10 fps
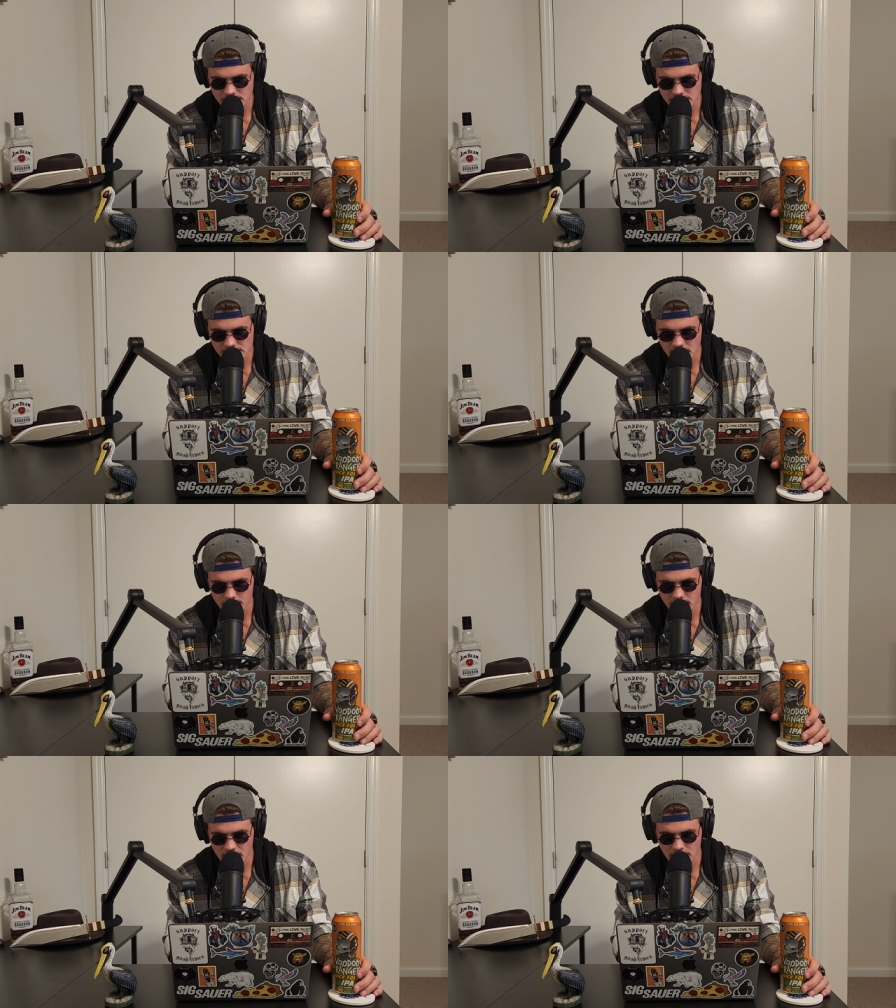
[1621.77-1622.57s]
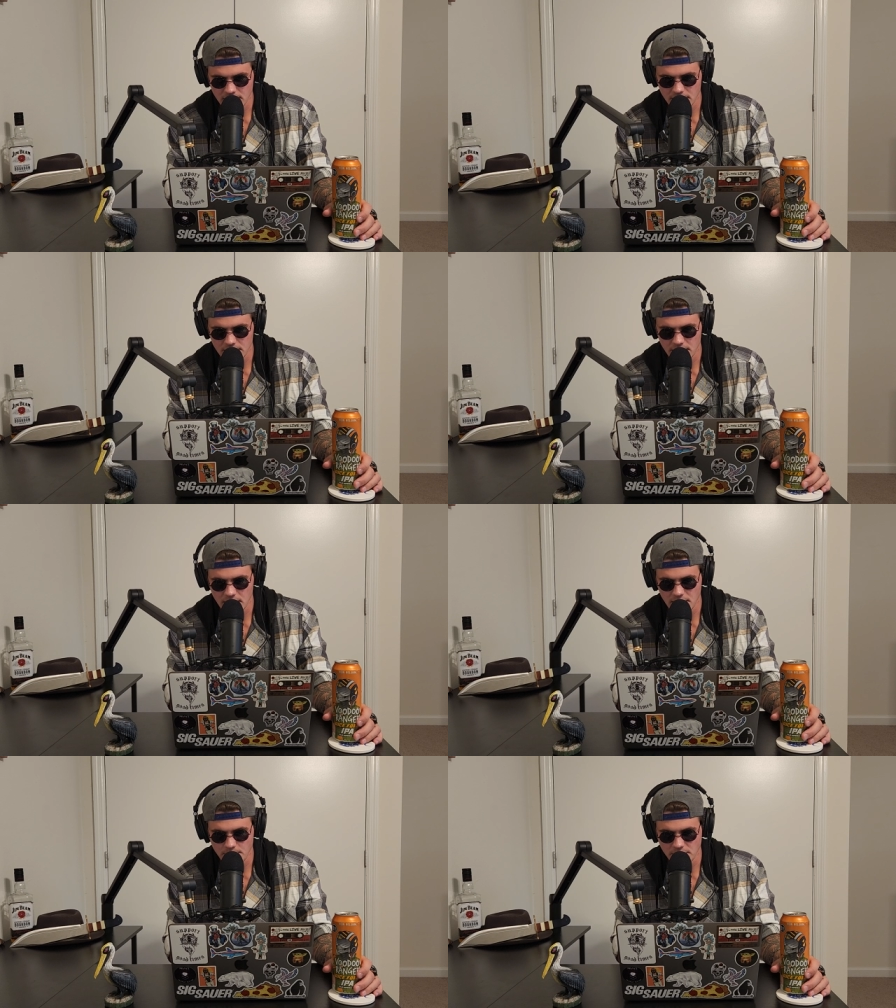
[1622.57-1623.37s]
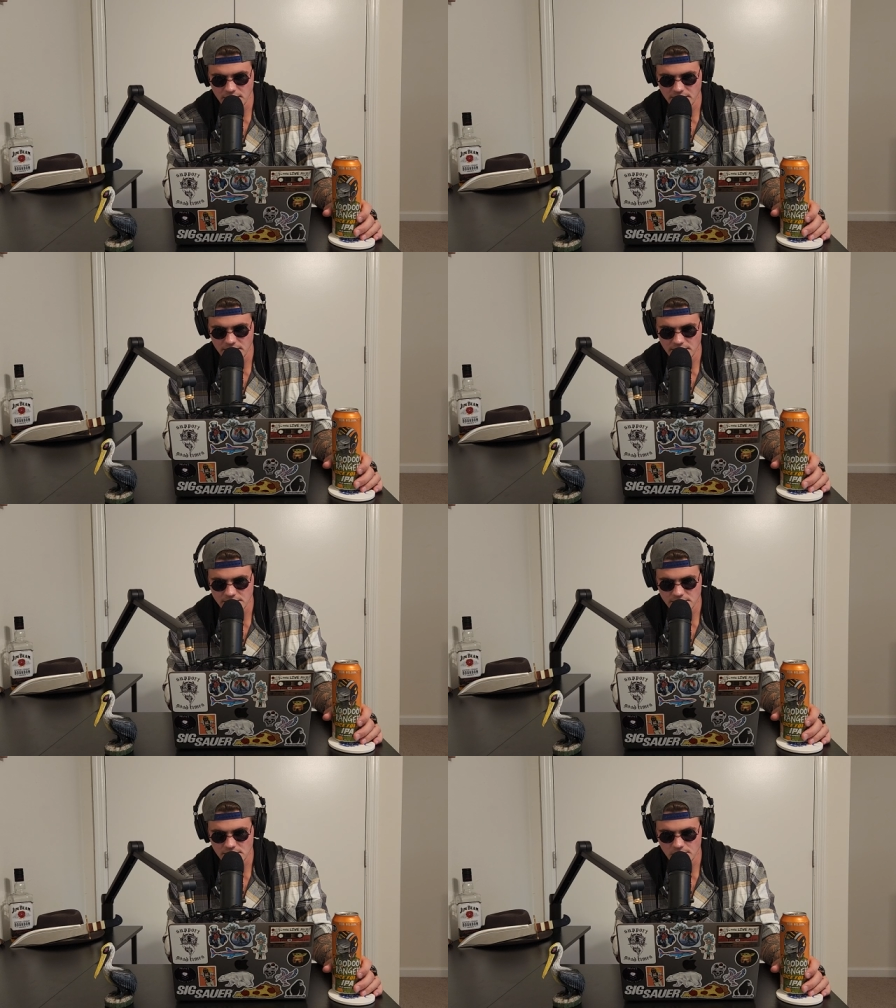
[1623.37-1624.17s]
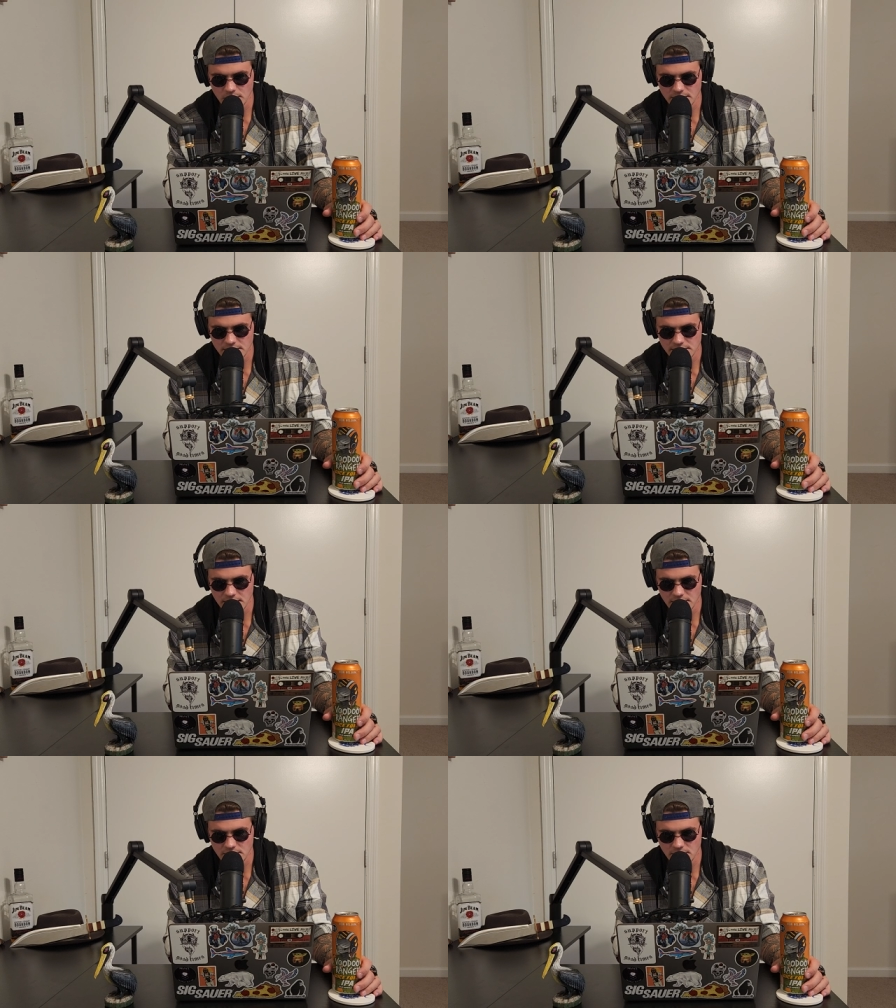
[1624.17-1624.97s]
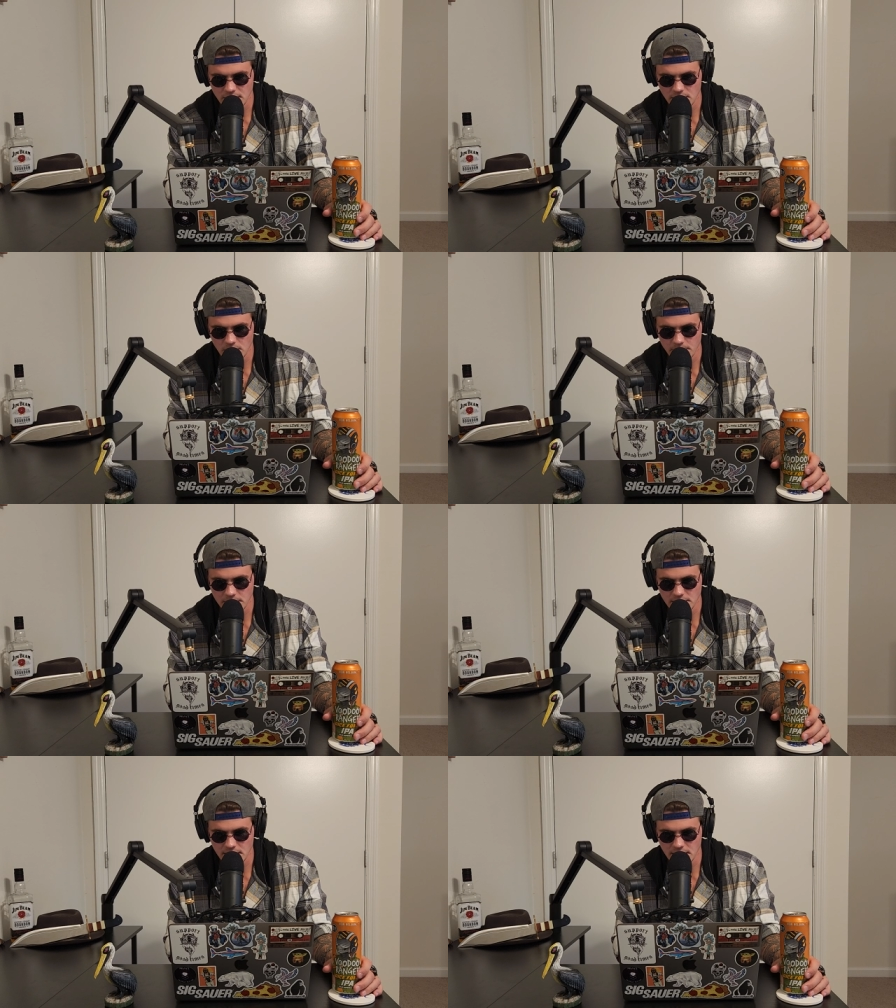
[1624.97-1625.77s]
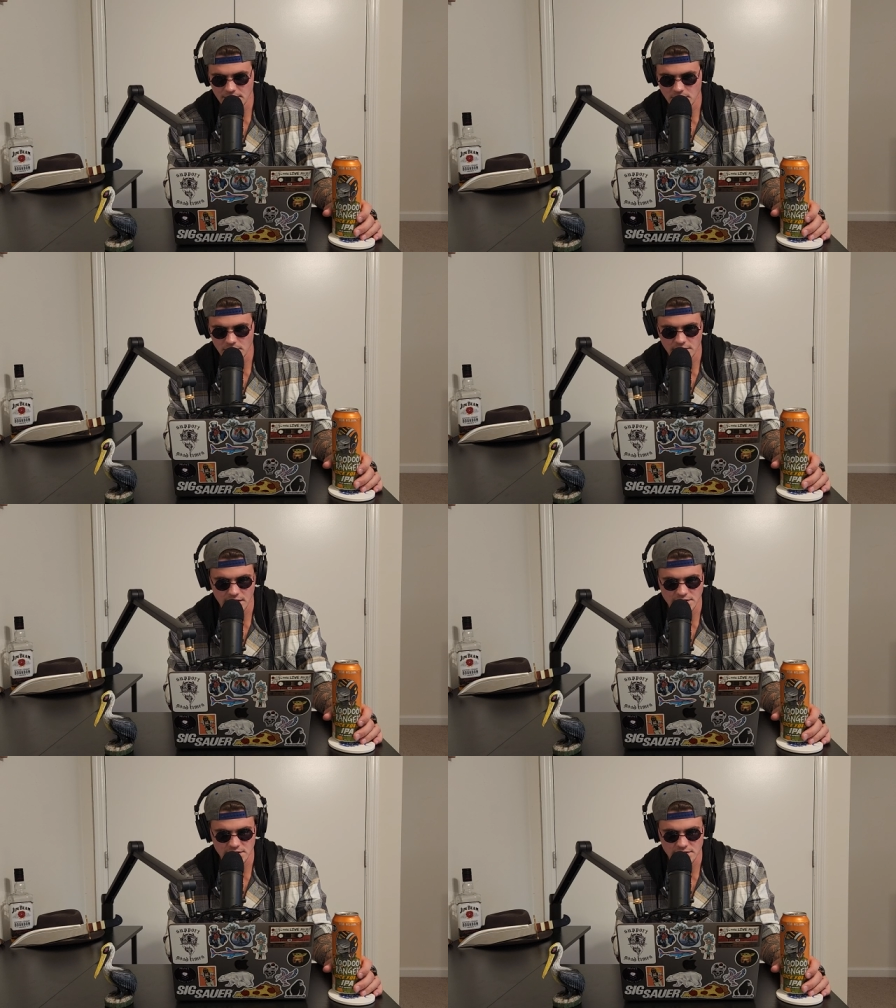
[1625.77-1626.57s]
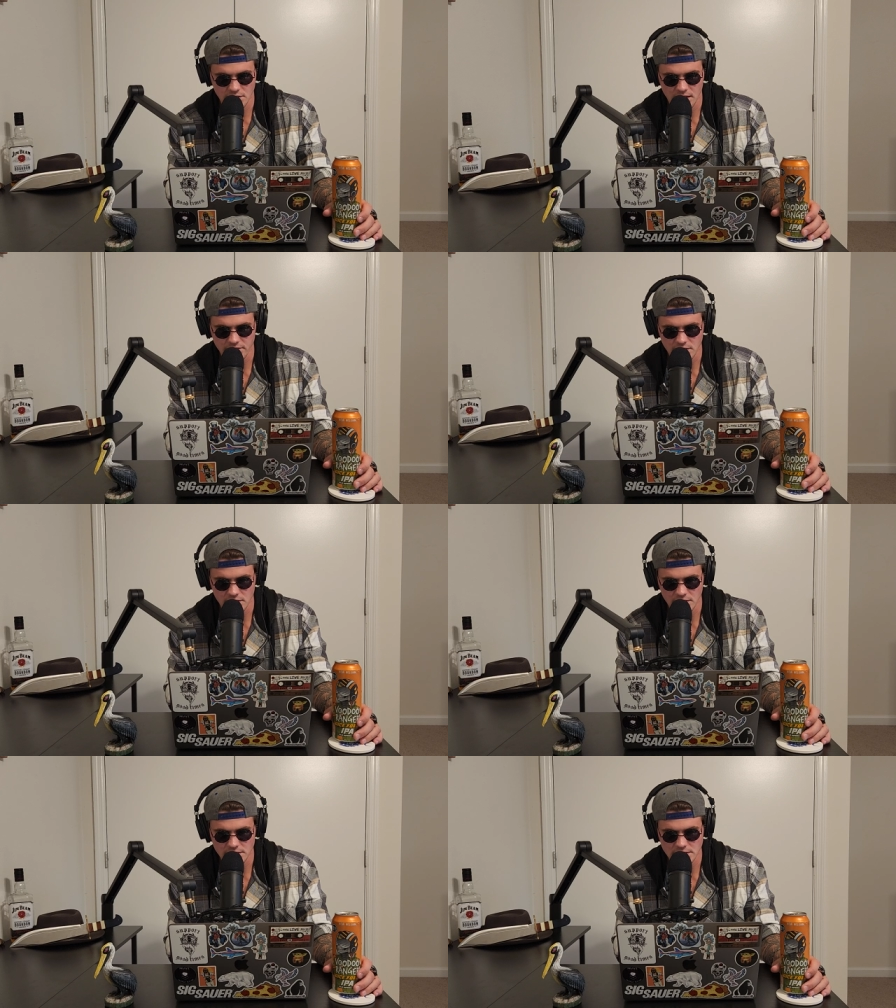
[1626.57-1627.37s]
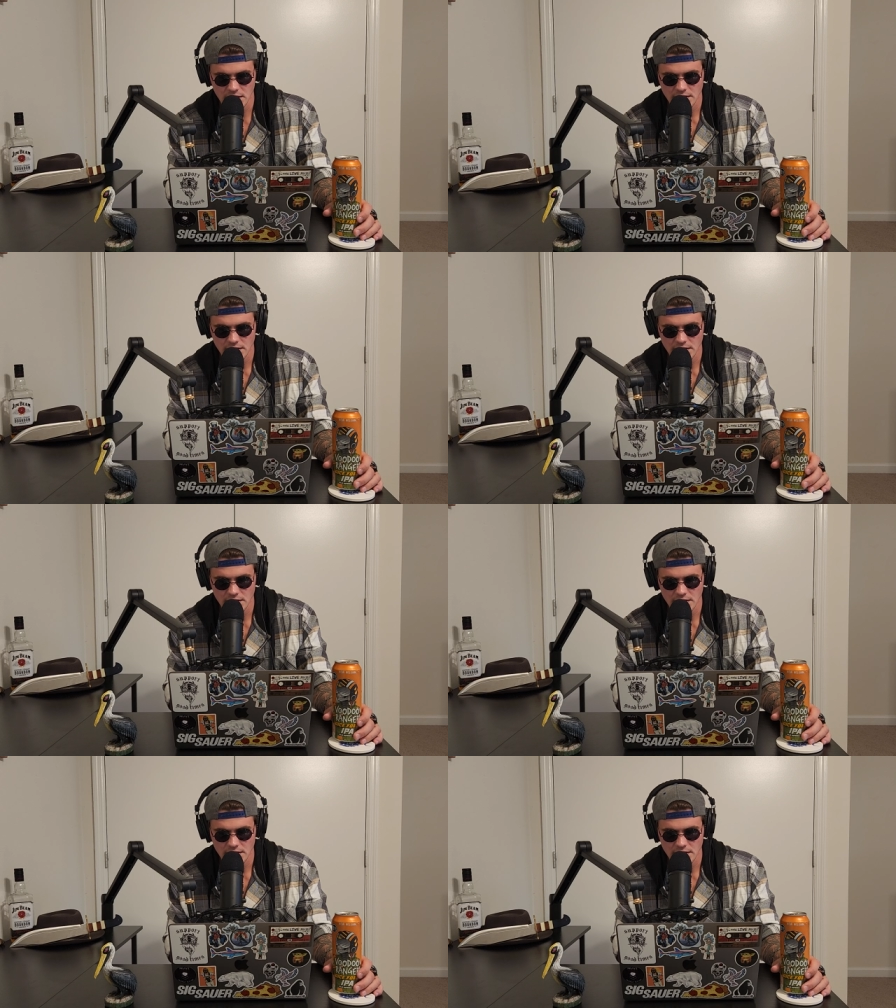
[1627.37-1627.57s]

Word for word: some men are oblivious to what to say to a woman and or they just don't have the courage